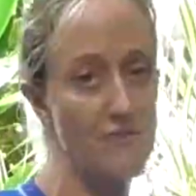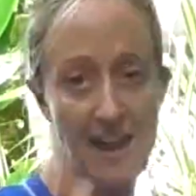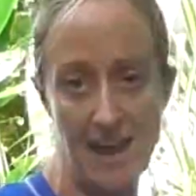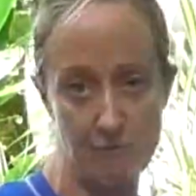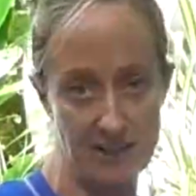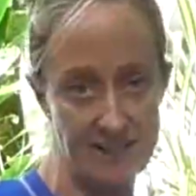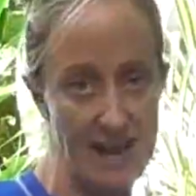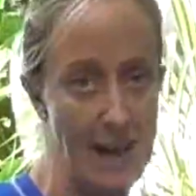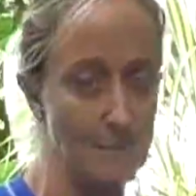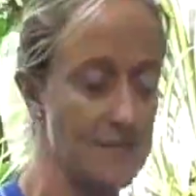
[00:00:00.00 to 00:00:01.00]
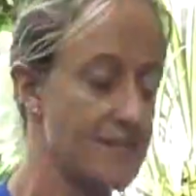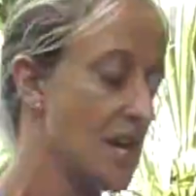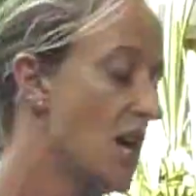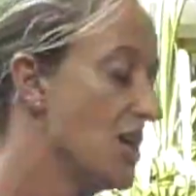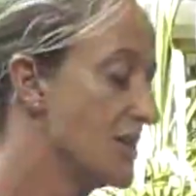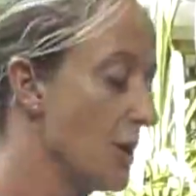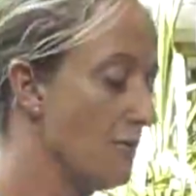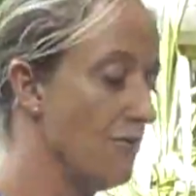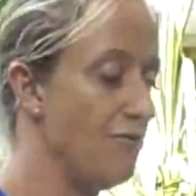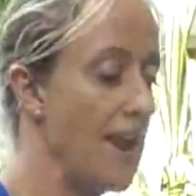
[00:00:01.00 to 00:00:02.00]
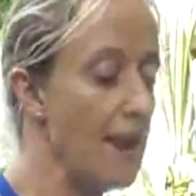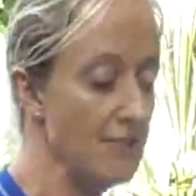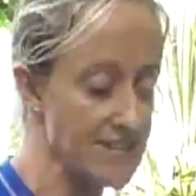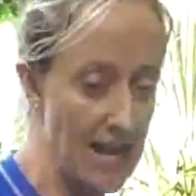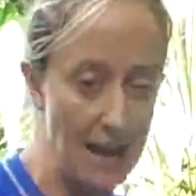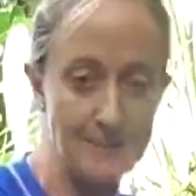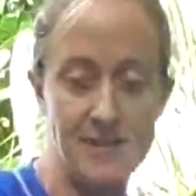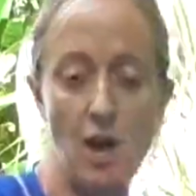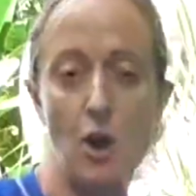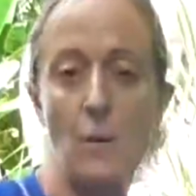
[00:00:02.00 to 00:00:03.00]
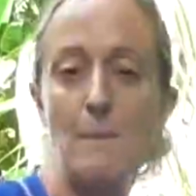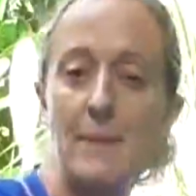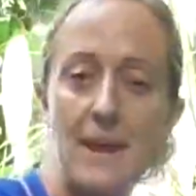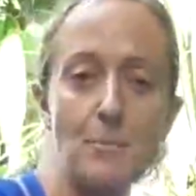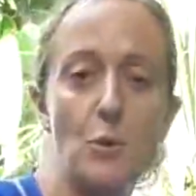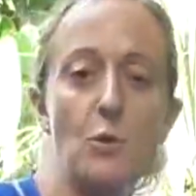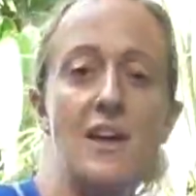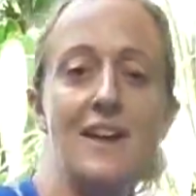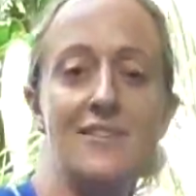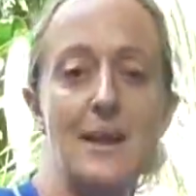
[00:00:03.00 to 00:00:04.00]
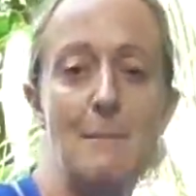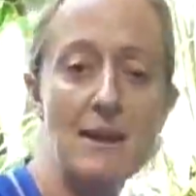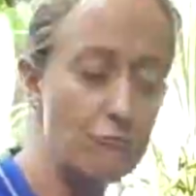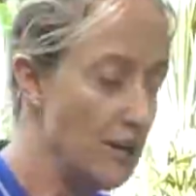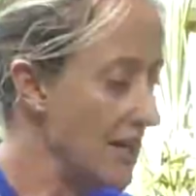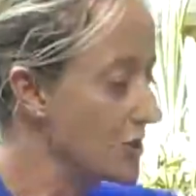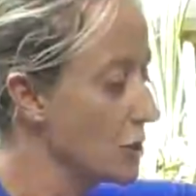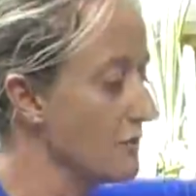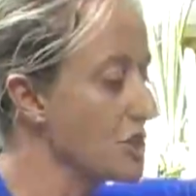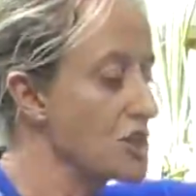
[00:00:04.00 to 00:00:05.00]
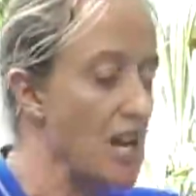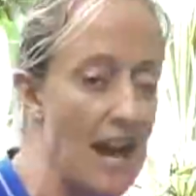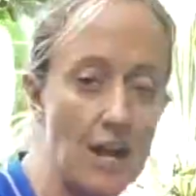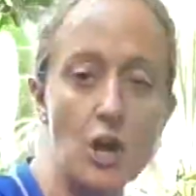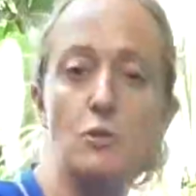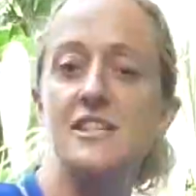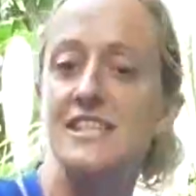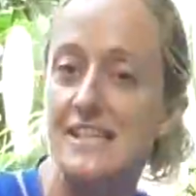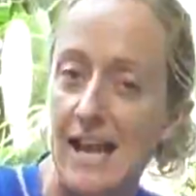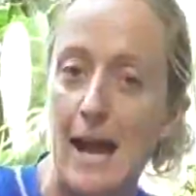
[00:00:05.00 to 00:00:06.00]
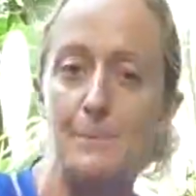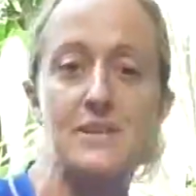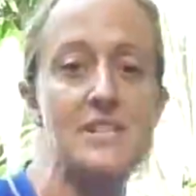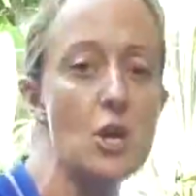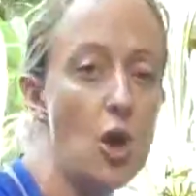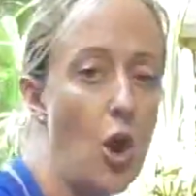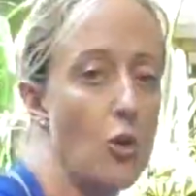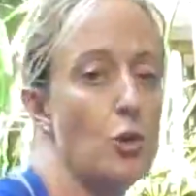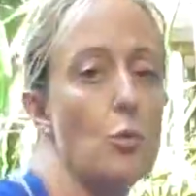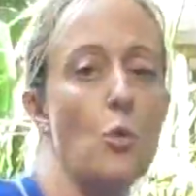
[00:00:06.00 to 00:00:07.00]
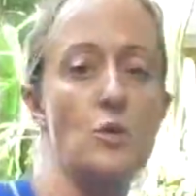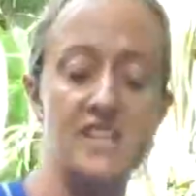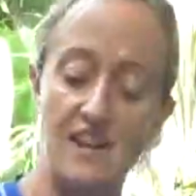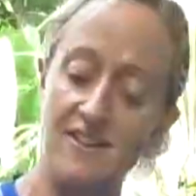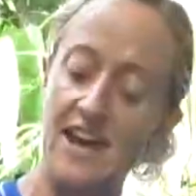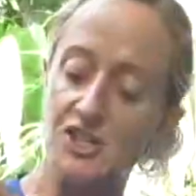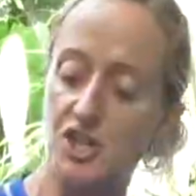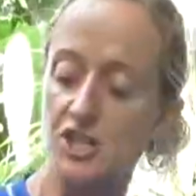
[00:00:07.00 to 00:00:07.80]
fairy taps. So fairy taps are when people, they make really sort of shallow slaps on the water. They're